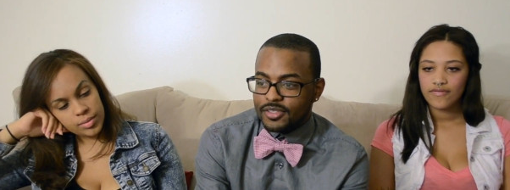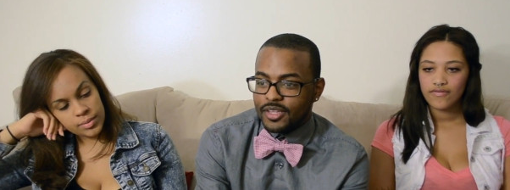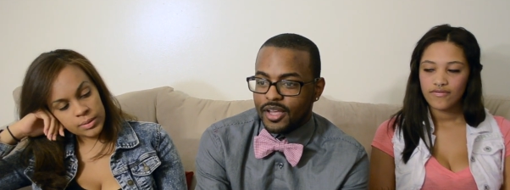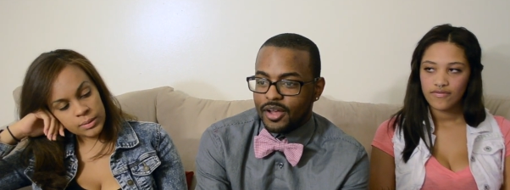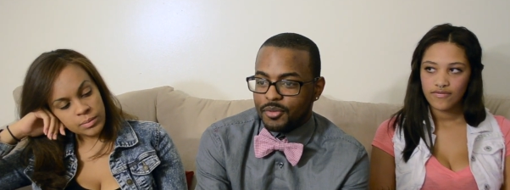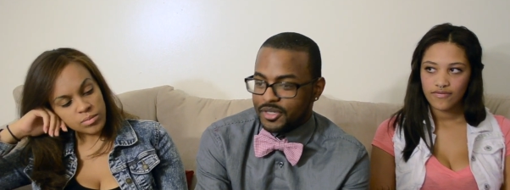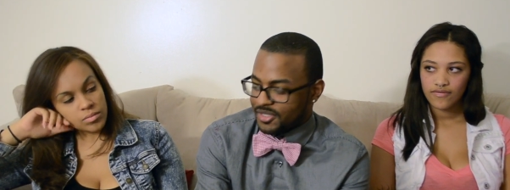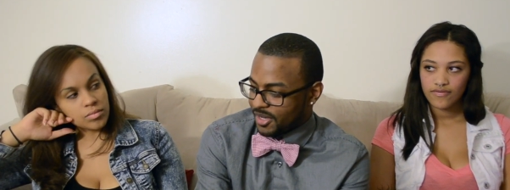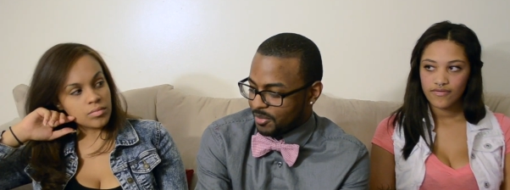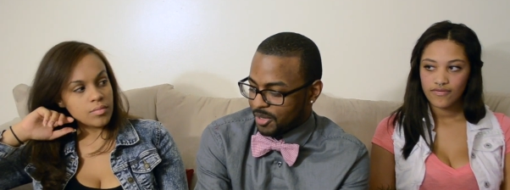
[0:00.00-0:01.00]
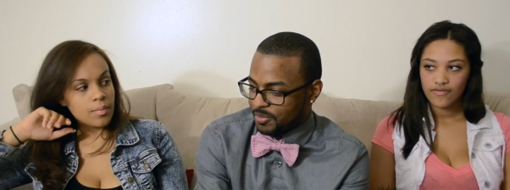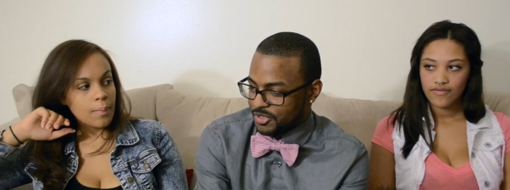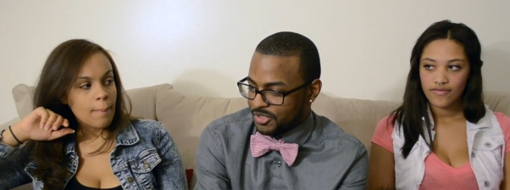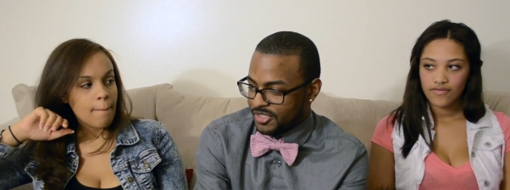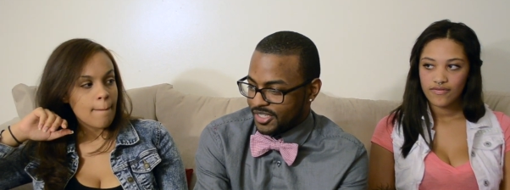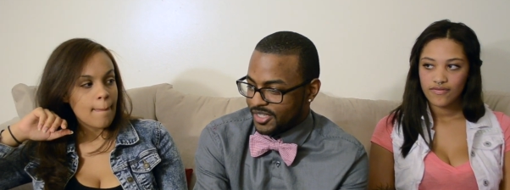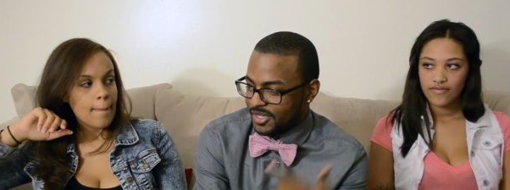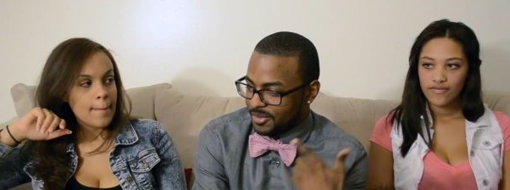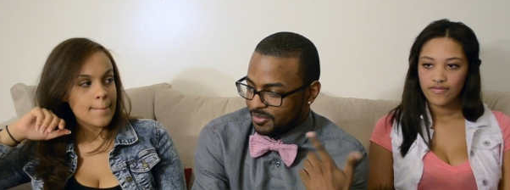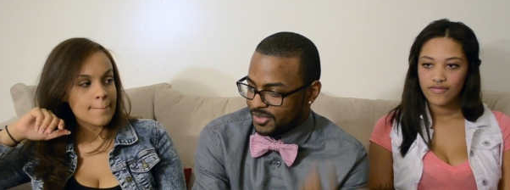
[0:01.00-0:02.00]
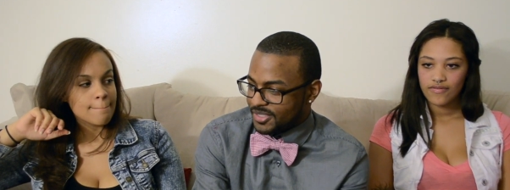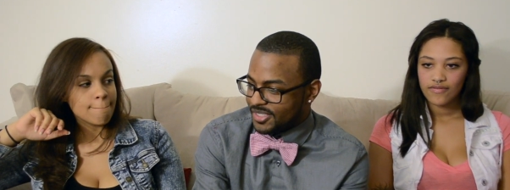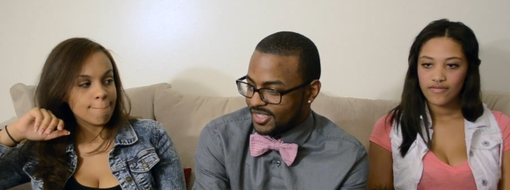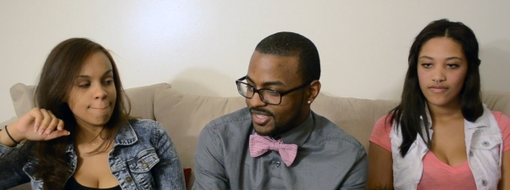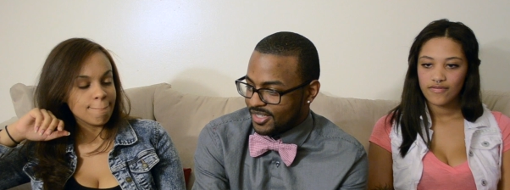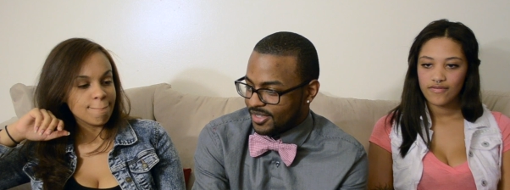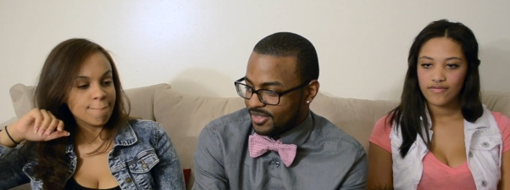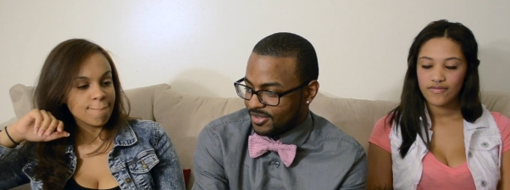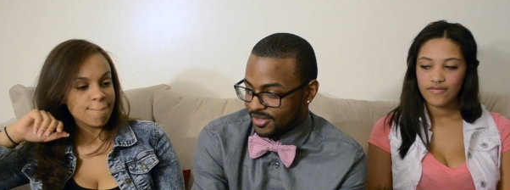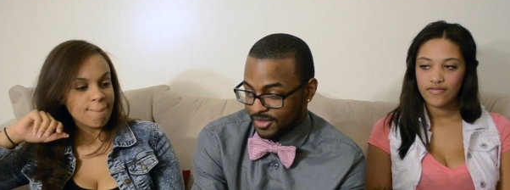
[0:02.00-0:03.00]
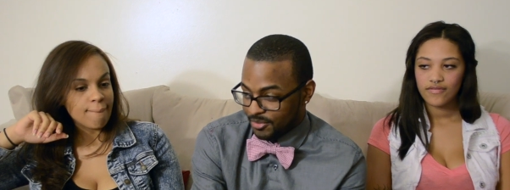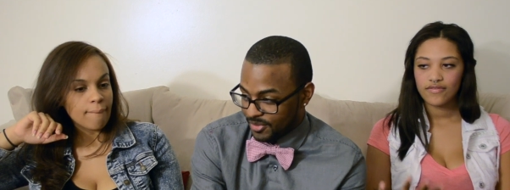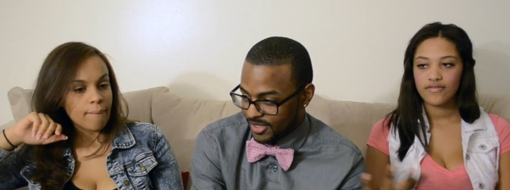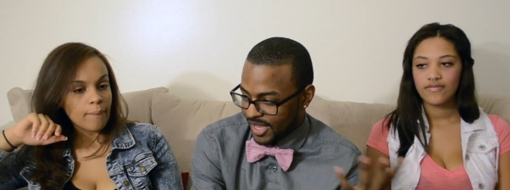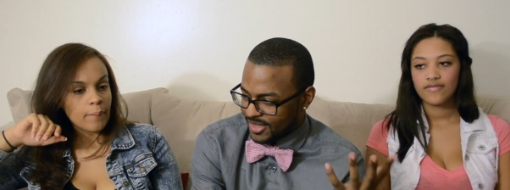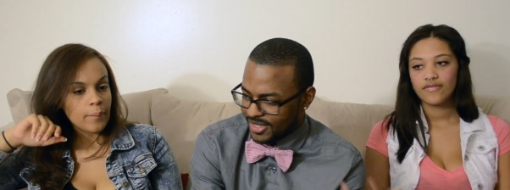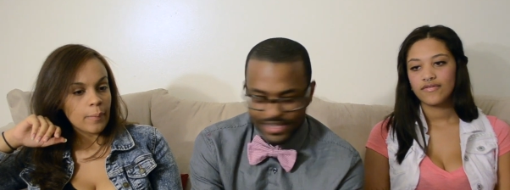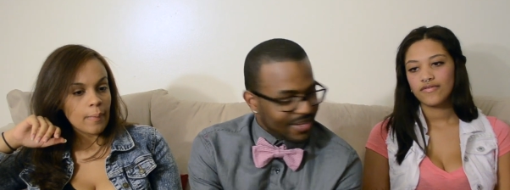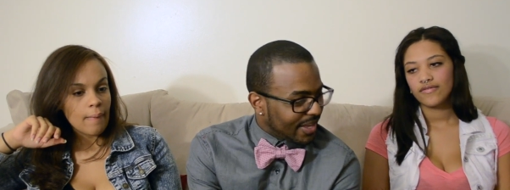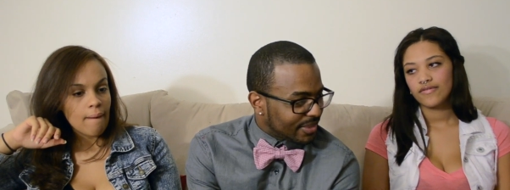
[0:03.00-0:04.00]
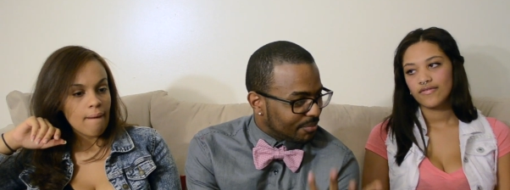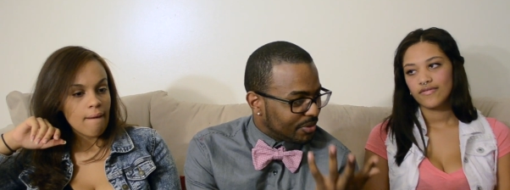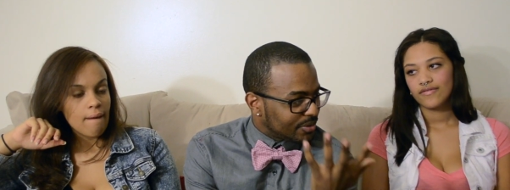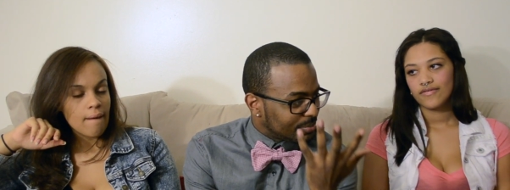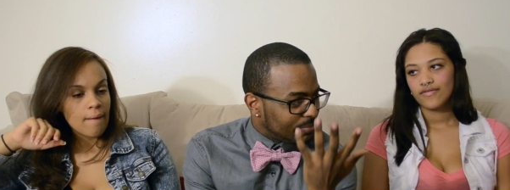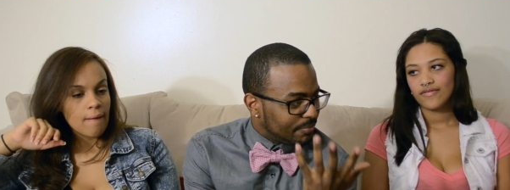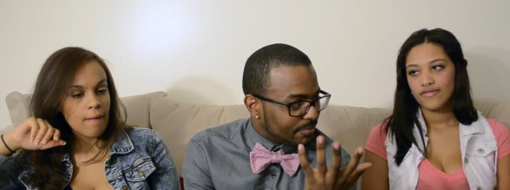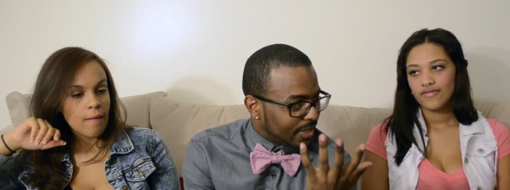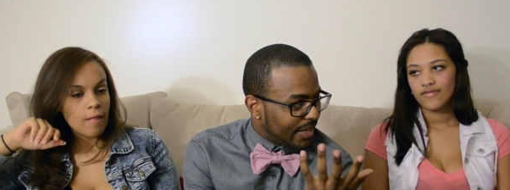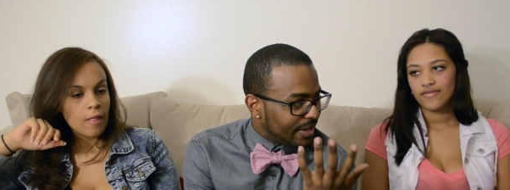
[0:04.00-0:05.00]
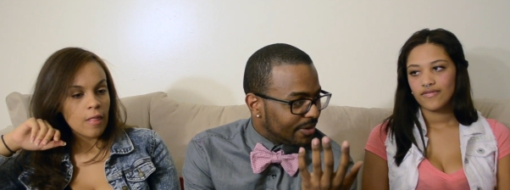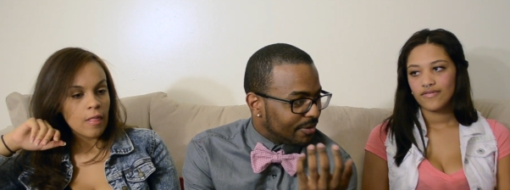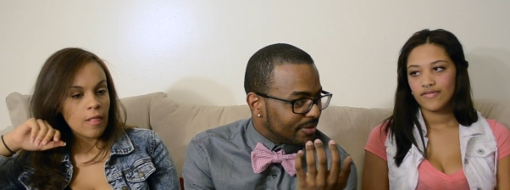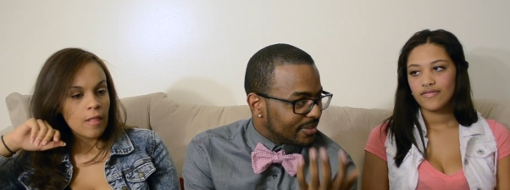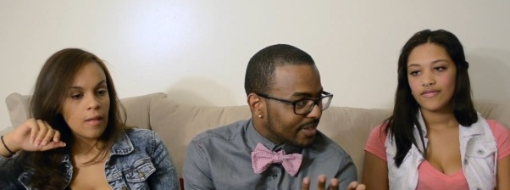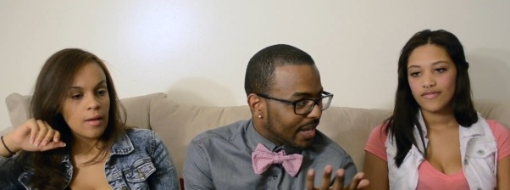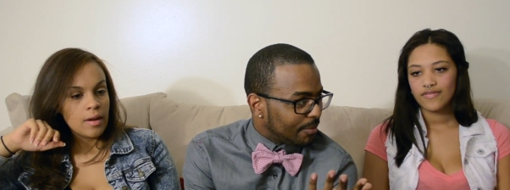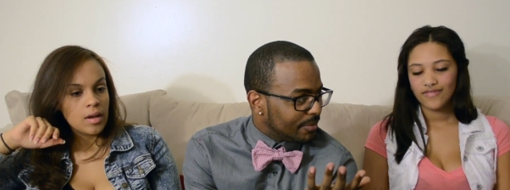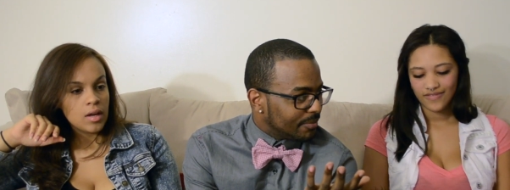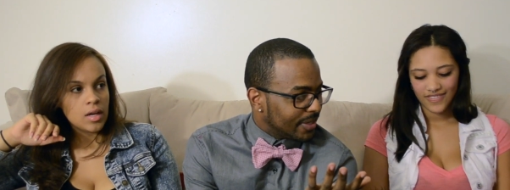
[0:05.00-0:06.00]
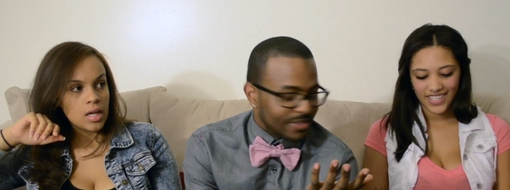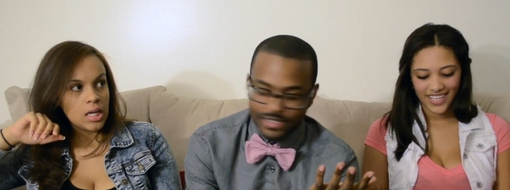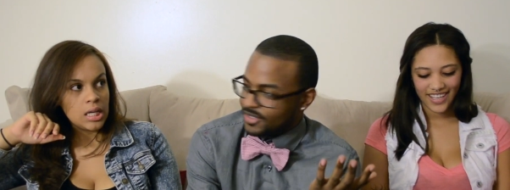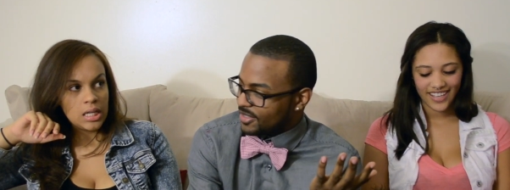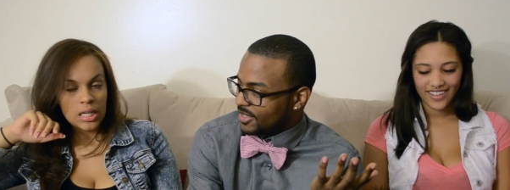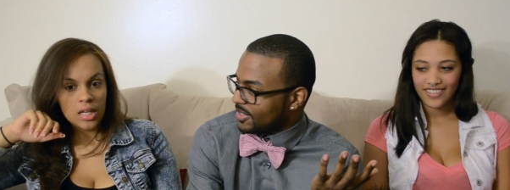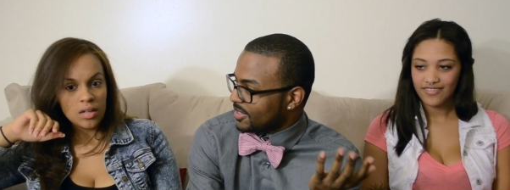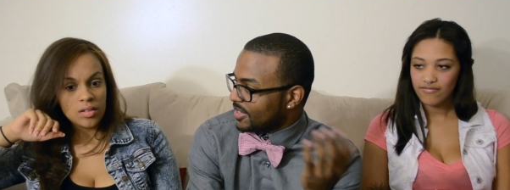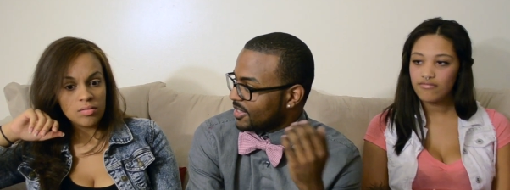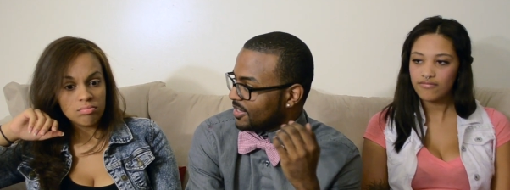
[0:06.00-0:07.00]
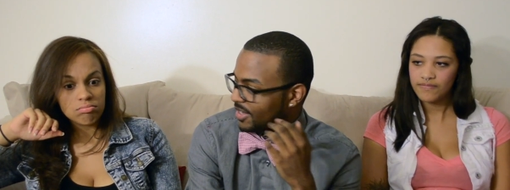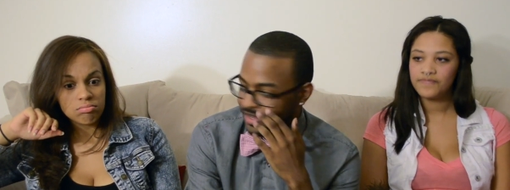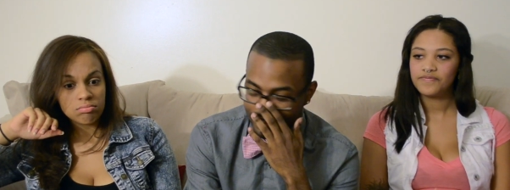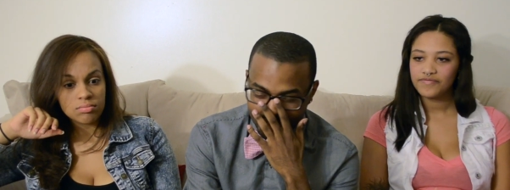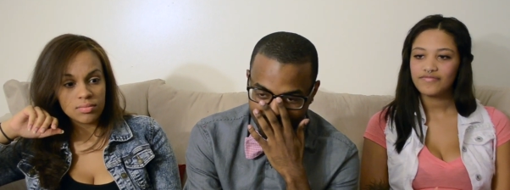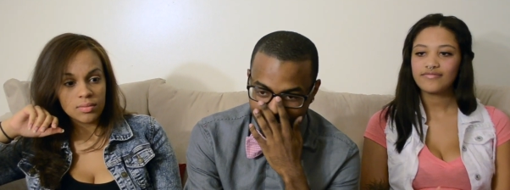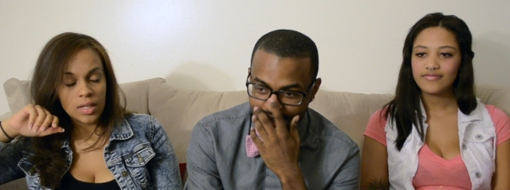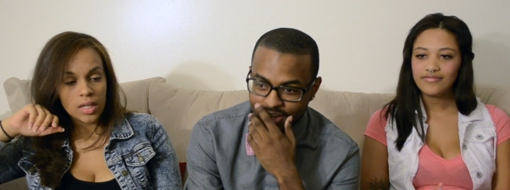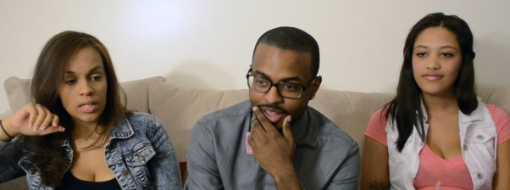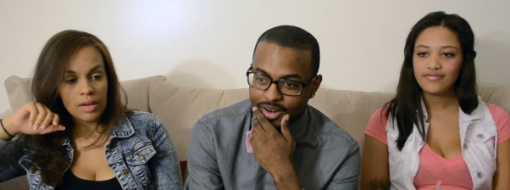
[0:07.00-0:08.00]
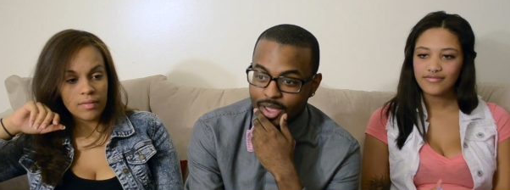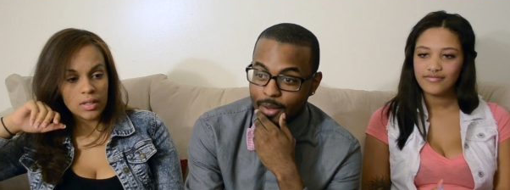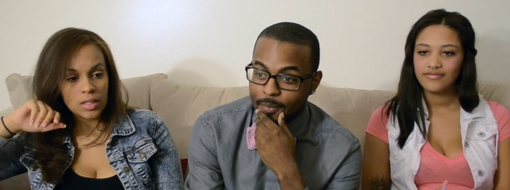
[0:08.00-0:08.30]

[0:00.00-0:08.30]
Speaker 1: Now I want to talk about Pusha T. Pusha T, you, I think he got the most play on this album. I think he did. He, yeah, he got yeah, a lot.